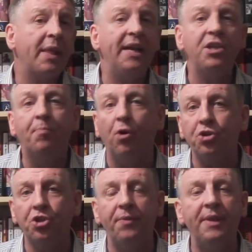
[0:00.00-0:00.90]
he's
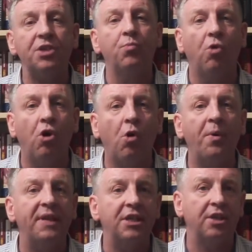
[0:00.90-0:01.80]
pushing this war
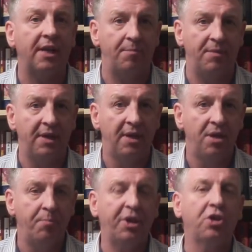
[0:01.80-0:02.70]
with Islam
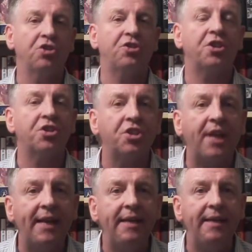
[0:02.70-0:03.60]
because the
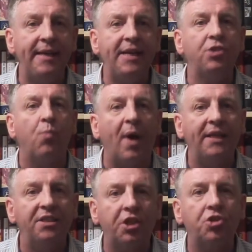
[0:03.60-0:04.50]
state needs
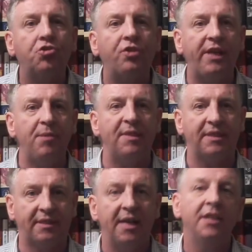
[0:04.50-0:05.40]
white
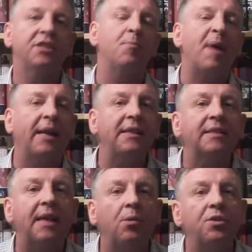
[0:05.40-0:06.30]
extremists to
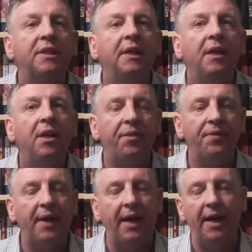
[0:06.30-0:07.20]
balance out
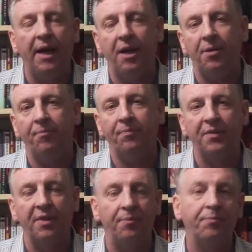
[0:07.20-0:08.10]
uh,
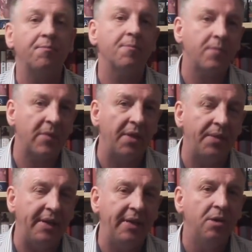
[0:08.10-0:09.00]

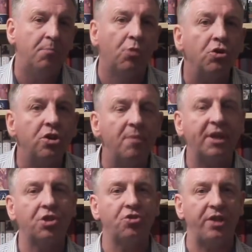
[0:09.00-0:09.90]
the Muslim
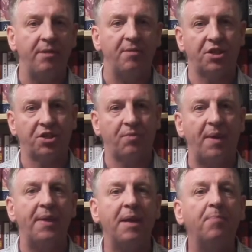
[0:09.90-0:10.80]
extremists
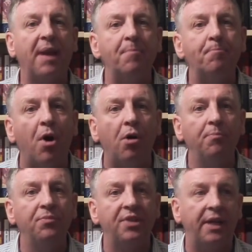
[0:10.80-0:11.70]
when they plant
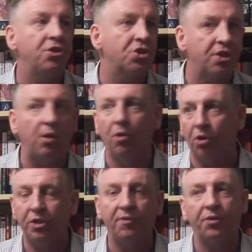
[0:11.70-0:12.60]
bombs. They're just, oh,
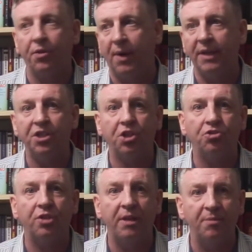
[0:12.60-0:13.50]
look, you've got the white
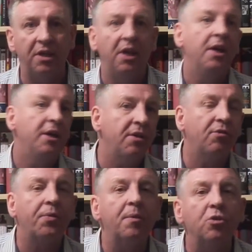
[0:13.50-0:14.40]
extremists, you've
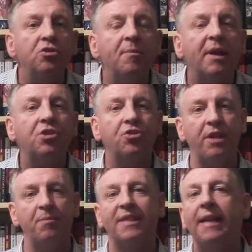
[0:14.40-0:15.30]
got the Muslim
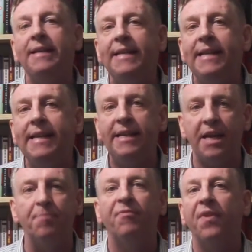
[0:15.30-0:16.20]
extremists. They need
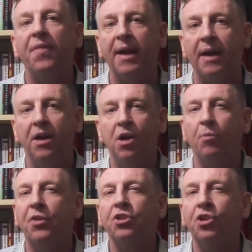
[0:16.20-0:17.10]
him for that.
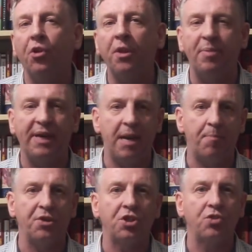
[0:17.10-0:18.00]
But there's another
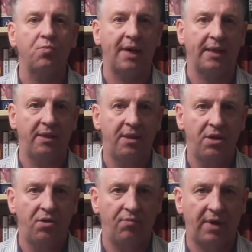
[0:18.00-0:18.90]
purpose as well,
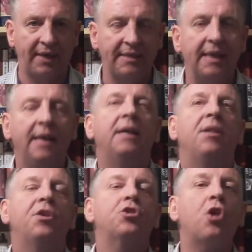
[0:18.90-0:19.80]
right?
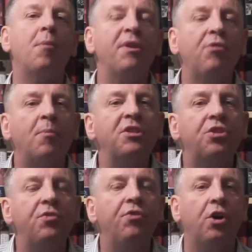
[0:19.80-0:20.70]
The Tommy
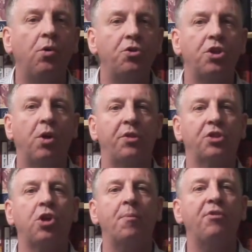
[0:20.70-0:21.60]
Robinson Road and the
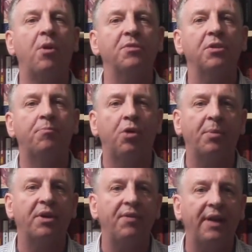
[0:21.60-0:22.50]
Tommy Robinson
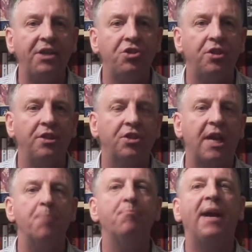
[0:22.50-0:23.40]
Public Relations
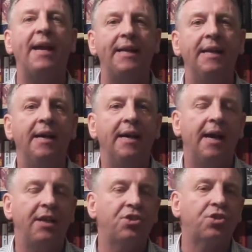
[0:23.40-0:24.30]
Campaign
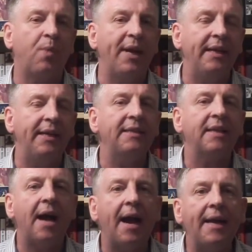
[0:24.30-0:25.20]
is swinging into
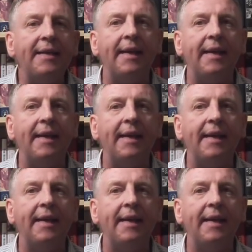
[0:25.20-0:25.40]
high